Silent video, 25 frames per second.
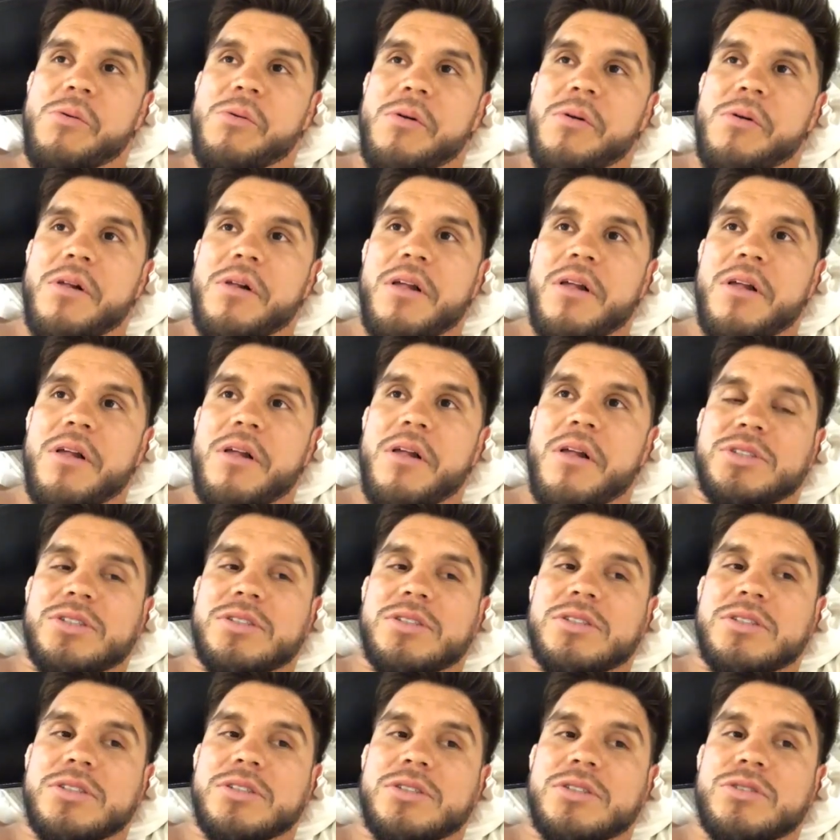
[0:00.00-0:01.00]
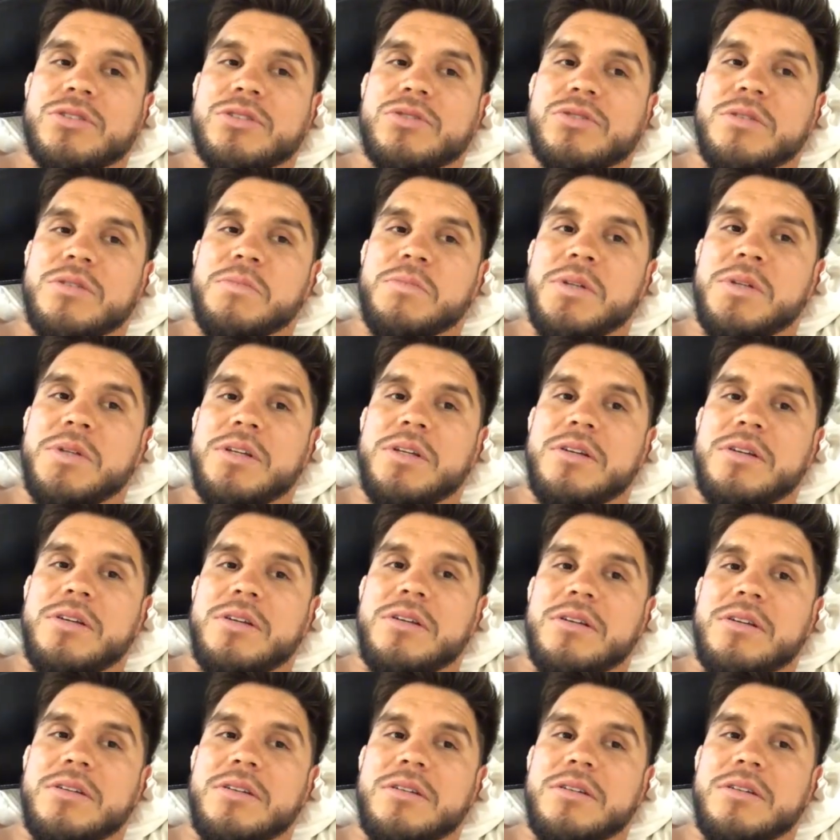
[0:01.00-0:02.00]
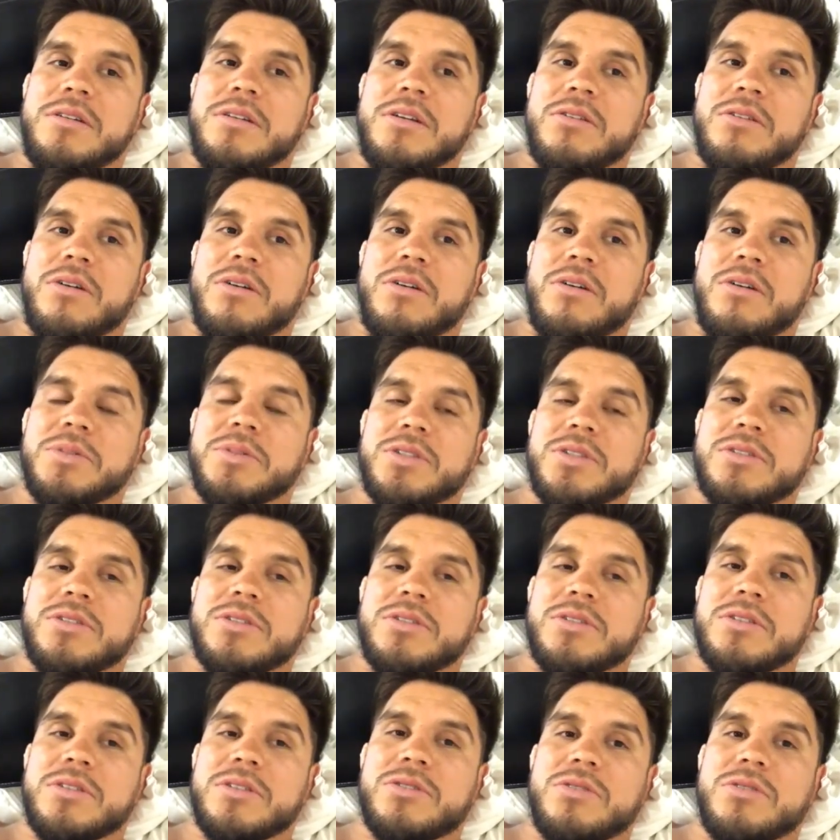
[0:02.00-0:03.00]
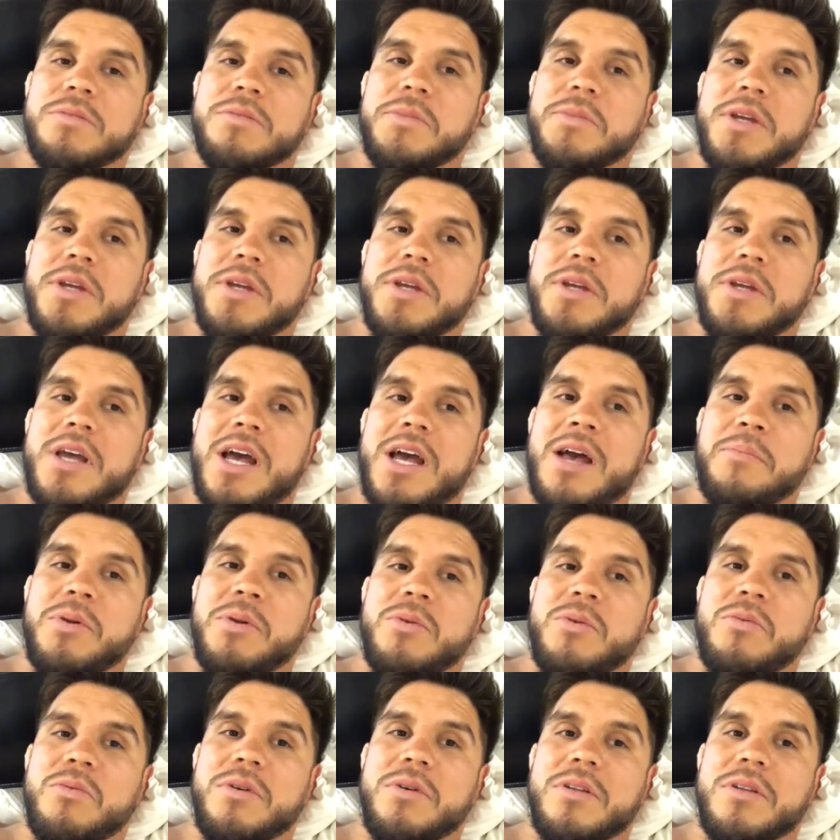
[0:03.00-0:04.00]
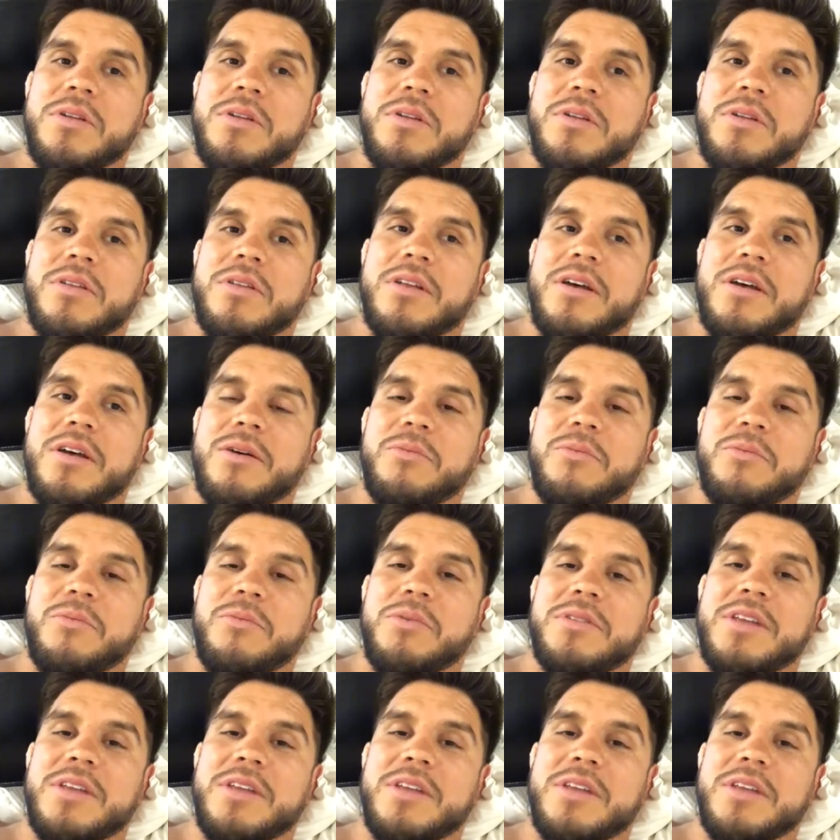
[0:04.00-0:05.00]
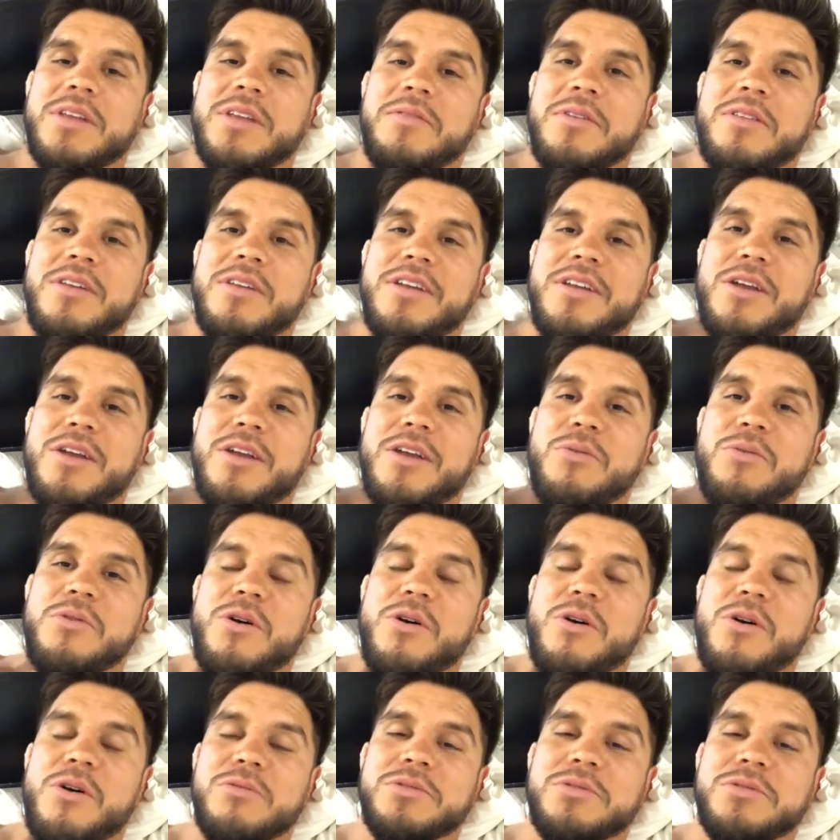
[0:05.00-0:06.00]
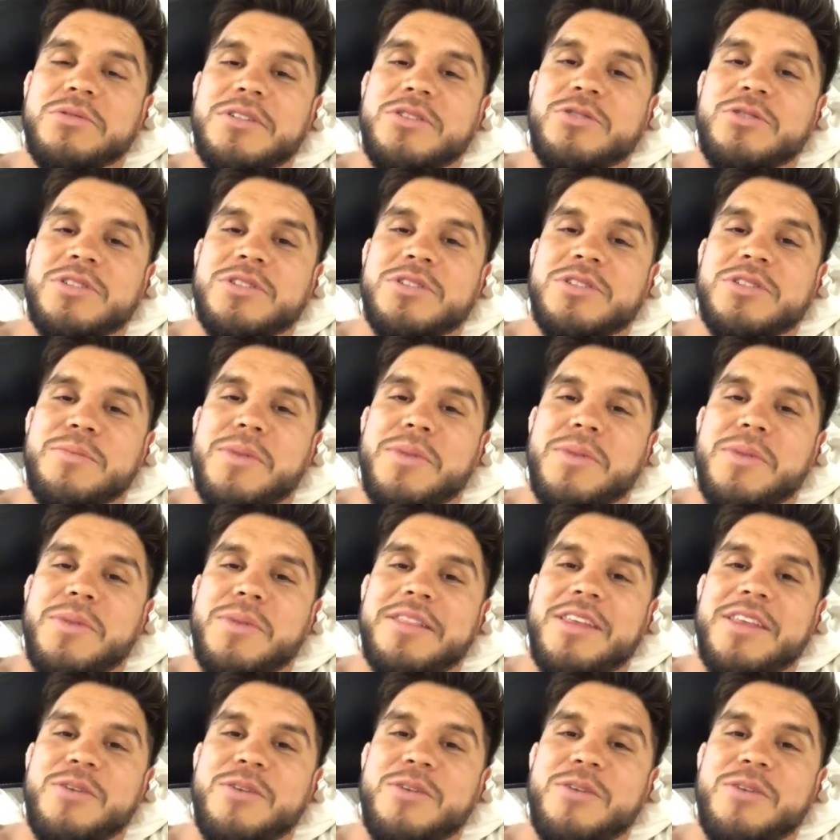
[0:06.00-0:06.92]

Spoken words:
I was just I'm just extremely happy with everything. And who knows? Did you see my thing with Mike Tyson?